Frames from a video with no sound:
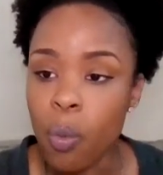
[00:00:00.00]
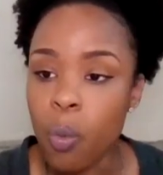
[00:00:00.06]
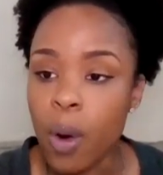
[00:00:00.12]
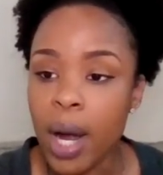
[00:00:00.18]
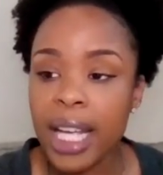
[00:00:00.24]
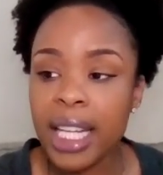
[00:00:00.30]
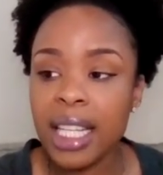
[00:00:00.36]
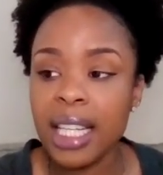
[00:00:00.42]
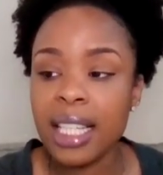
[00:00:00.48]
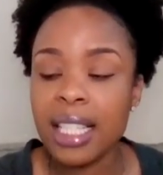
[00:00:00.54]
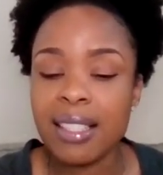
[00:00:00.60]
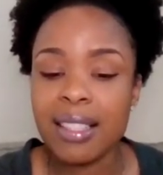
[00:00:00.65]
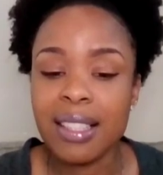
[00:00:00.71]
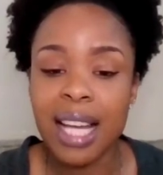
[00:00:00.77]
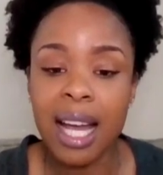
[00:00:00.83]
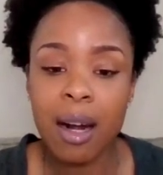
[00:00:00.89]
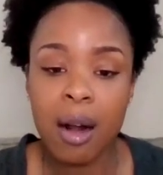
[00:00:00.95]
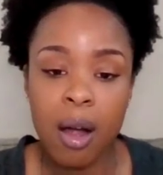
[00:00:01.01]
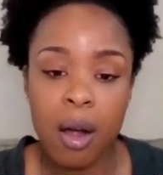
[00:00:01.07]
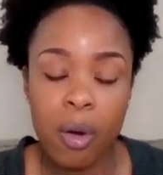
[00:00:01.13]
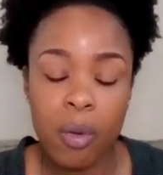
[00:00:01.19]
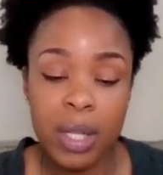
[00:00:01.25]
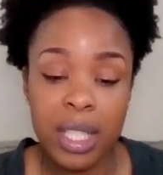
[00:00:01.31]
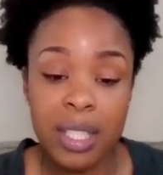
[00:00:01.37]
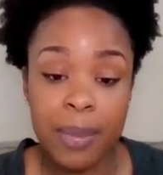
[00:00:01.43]
Waiting is not
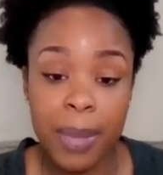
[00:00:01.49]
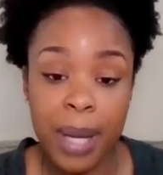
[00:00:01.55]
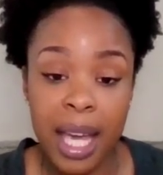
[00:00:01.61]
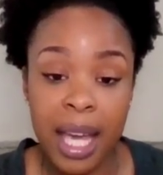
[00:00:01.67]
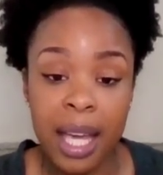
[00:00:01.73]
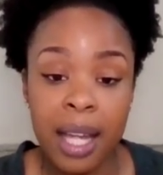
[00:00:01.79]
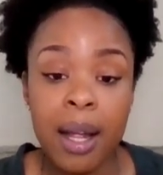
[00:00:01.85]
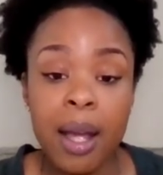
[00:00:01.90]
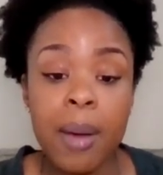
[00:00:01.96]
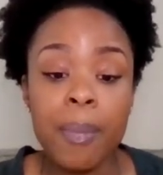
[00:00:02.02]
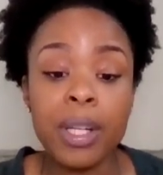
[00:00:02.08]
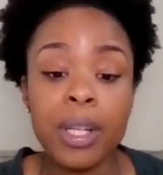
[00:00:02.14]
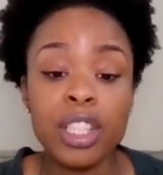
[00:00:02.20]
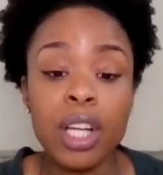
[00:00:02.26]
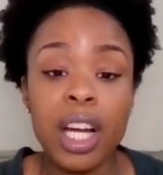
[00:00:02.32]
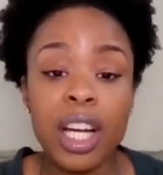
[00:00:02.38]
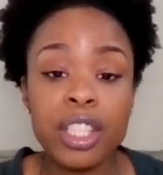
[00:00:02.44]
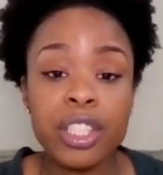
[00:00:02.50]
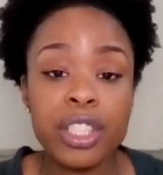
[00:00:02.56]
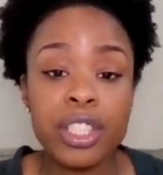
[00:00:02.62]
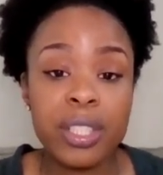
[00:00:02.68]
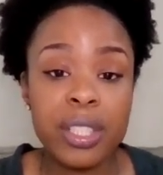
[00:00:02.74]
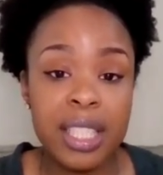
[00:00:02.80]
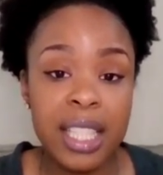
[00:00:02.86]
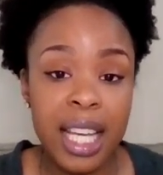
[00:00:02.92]
always bad, but
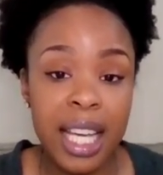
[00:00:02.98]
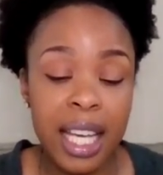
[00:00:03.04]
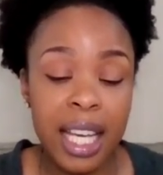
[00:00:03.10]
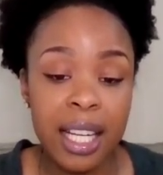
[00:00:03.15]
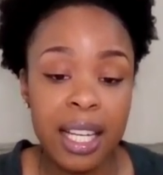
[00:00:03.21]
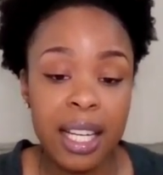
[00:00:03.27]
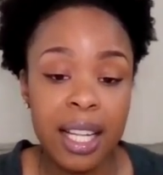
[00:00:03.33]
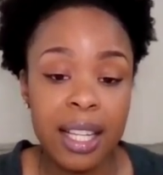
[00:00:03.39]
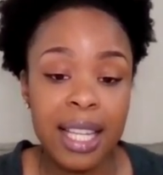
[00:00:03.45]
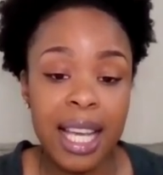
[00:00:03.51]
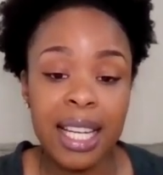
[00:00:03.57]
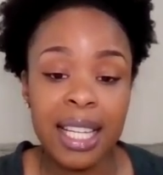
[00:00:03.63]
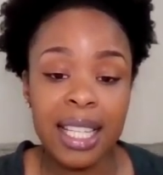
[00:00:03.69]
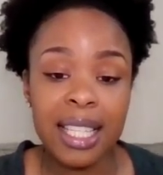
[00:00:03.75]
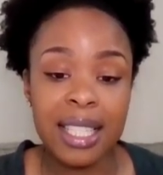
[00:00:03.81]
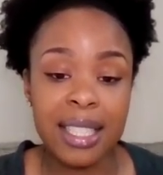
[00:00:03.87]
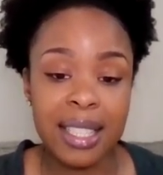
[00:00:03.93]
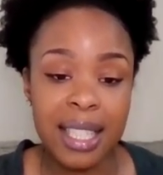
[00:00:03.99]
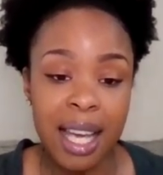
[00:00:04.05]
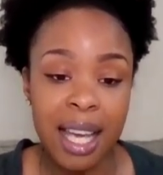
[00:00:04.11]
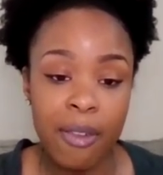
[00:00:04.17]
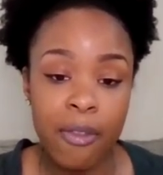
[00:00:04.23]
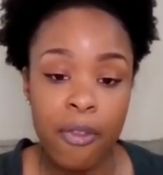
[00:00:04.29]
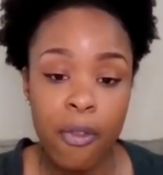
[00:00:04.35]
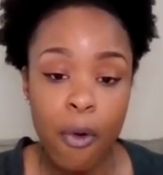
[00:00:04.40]
understand that it is
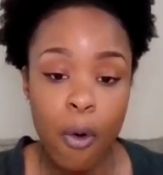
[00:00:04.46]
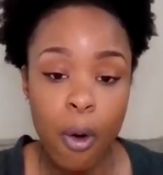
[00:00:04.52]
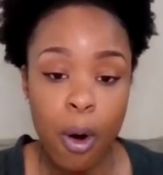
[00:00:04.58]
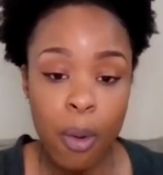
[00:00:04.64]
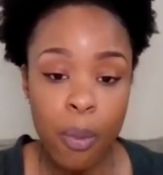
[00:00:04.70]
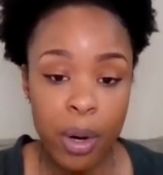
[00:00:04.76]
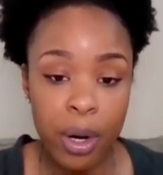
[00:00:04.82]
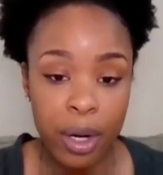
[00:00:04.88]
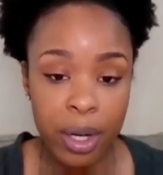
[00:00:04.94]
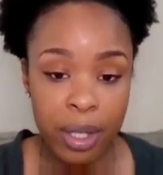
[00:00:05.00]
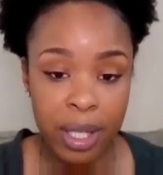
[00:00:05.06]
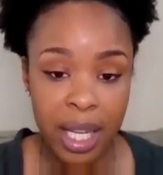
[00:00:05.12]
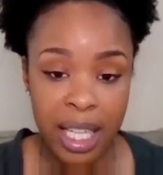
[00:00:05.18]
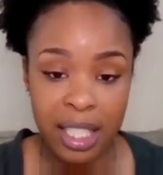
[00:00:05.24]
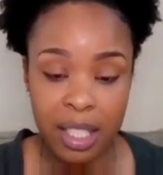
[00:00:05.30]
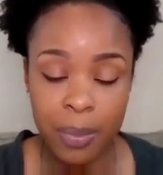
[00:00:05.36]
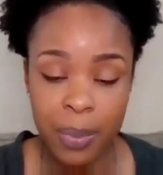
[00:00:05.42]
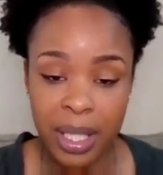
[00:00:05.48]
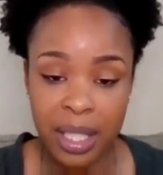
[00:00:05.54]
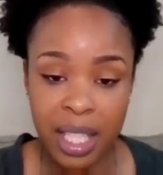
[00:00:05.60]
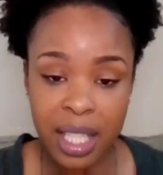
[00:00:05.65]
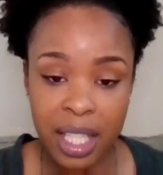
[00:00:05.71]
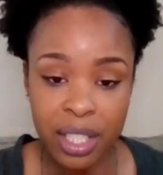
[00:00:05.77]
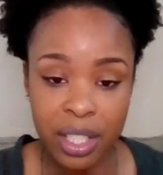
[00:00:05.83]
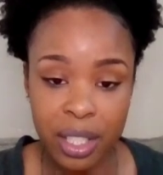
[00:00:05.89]
that forward
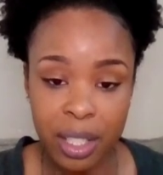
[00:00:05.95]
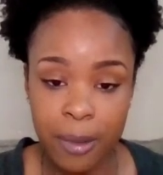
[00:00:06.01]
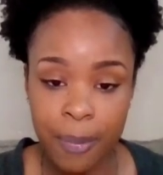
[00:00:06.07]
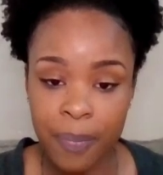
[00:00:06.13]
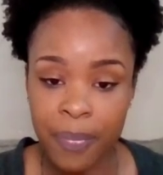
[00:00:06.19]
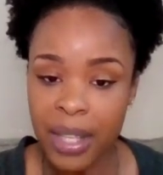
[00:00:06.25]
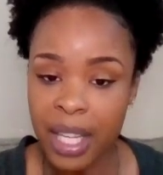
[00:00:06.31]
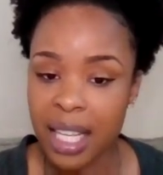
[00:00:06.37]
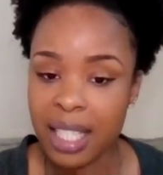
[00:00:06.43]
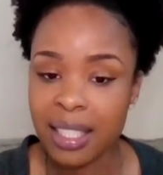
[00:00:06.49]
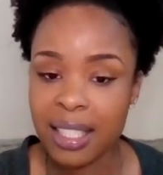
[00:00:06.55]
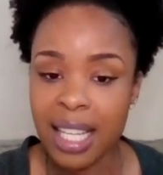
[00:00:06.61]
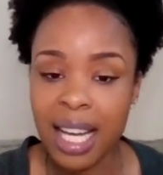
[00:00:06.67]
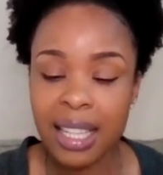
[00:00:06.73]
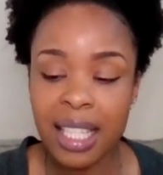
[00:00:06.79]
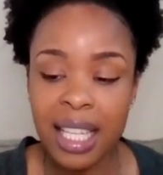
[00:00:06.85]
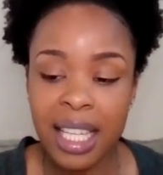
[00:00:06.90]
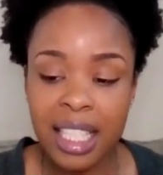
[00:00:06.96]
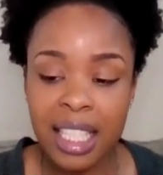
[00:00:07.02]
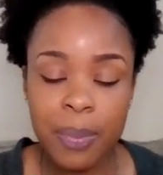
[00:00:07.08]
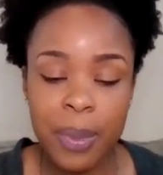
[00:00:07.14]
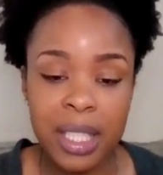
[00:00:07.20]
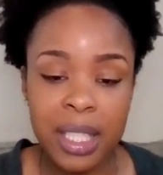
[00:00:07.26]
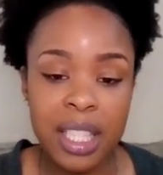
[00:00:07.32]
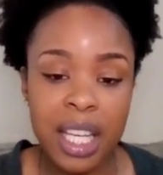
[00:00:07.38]
expectation. It's not the
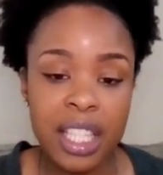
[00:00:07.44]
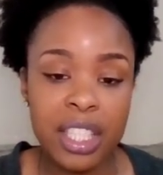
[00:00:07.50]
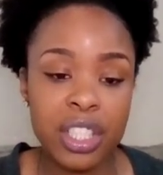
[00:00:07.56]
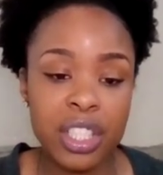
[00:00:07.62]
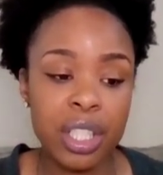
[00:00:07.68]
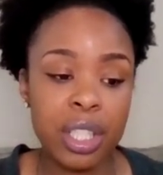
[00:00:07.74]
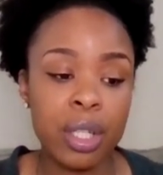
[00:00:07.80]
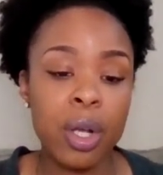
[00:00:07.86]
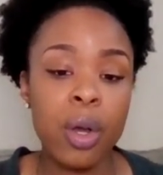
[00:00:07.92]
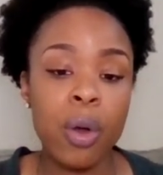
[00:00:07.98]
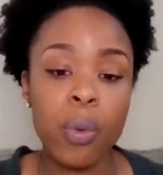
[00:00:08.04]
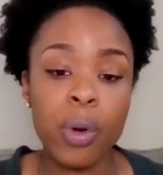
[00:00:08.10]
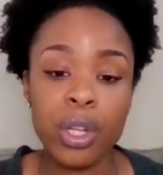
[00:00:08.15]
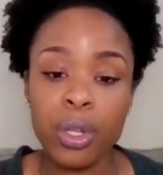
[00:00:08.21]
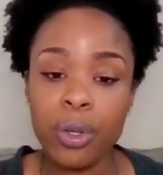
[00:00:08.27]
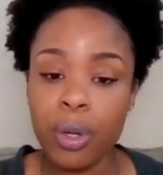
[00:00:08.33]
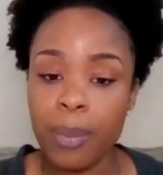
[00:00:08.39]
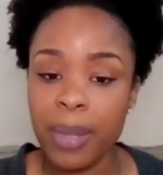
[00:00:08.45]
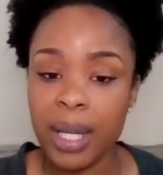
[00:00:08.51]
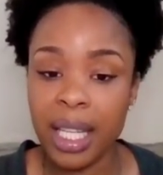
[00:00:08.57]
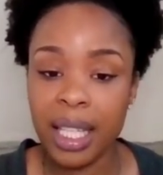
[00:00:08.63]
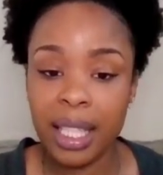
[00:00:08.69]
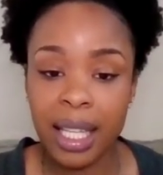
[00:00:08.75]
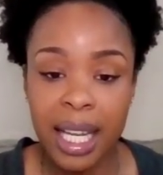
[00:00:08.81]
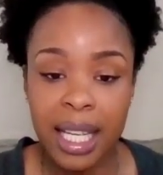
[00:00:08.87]
expectation where you're
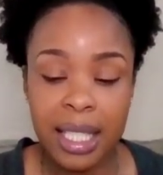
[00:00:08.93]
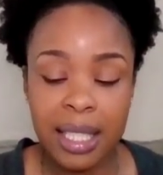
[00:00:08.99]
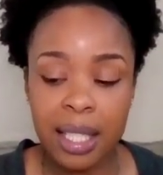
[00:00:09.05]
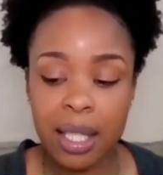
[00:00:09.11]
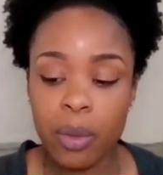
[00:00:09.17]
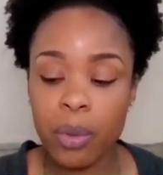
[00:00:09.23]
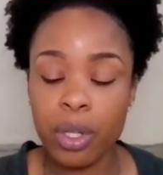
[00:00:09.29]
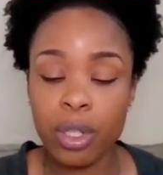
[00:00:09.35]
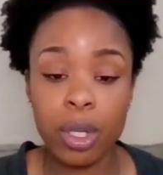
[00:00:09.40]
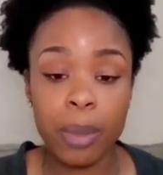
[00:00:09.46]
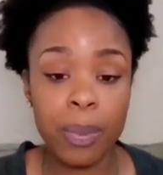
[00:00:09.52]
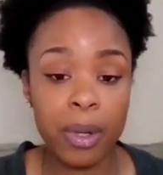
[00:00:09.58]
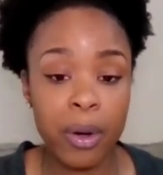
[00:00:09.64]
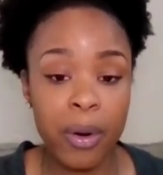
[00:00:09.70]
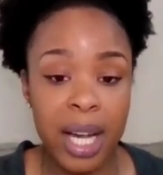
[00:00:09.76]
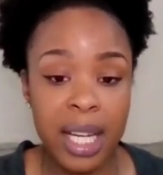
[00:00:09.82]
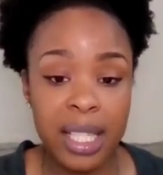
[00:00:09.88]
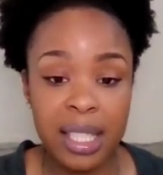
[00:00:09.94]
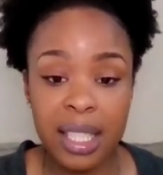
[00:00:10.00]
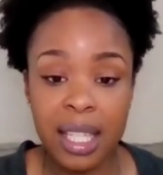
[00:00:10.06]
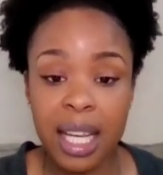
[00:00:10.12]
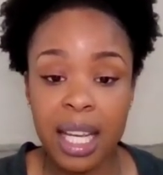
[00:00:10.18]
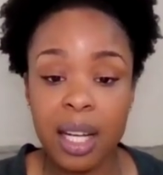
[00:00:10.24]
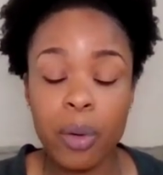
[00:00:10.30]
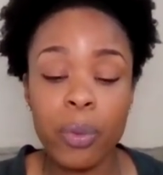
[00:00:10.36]
being lazy, where you're
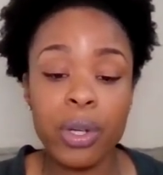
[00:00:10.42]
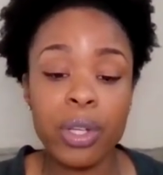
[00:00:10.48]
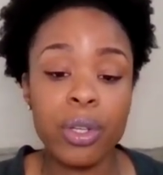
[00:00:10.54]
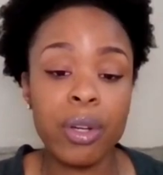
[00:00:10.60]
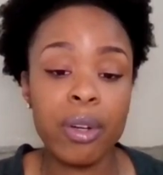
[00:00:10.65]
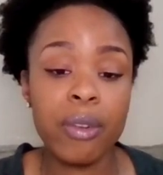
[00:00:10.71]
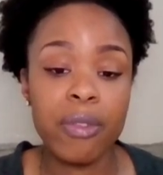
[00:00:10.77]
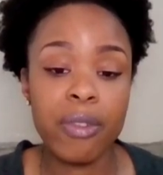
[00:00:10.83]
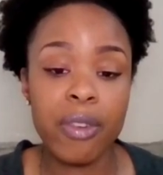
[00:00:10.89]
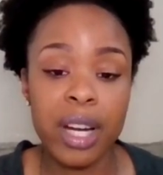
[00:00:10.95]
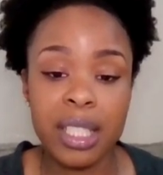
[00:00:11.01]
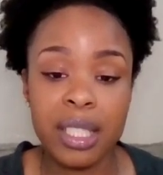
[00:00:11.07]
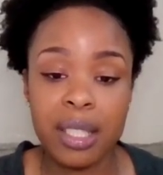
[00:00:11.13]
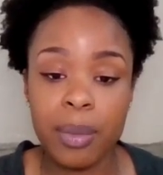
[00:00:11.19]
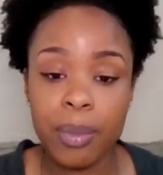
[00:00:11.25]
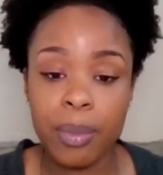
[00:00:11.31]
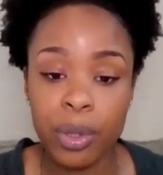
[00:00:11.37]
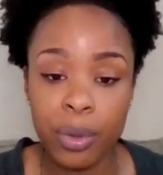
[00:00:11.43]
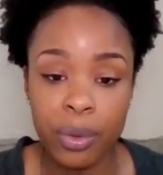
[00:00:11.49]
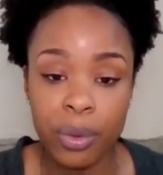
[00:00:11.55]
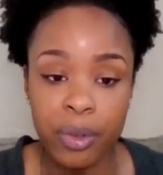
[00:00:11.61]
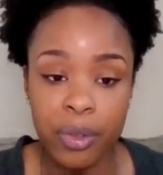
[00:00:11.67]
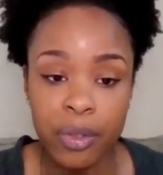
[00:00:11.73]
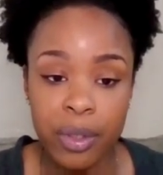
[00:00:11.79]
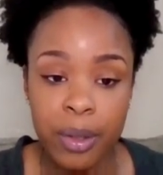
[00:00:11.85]
procrastinating, where you're afraid to
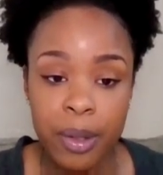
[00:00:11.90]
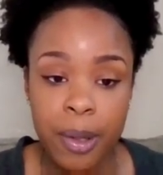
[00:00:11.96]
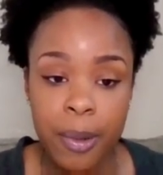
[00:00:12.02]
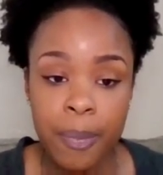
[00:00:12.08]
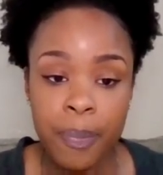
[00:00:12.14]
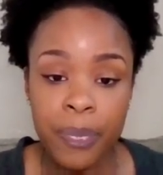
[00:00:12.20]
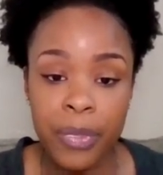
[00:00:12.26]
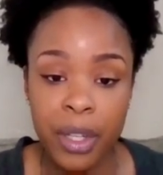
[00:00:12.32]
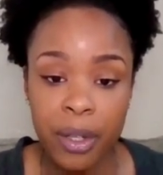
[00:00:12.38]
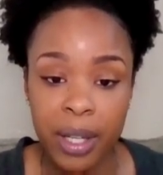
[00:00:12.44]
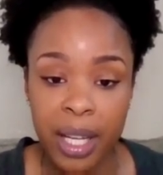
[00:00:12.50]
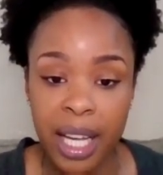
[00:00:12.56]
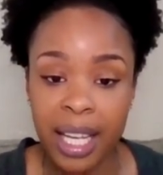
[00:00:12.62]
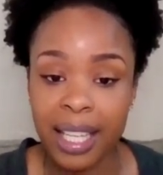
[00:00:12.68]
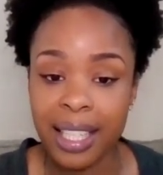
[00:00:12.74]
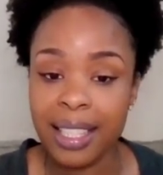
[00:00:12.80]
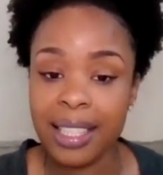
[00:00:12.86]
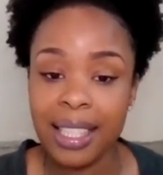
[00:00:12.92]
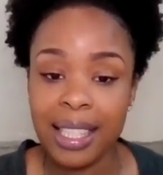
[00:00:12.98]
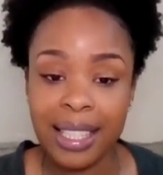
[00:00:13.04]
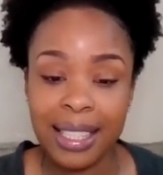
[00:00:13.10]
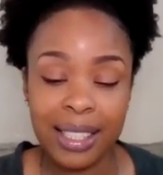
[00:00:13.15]
move. Okay?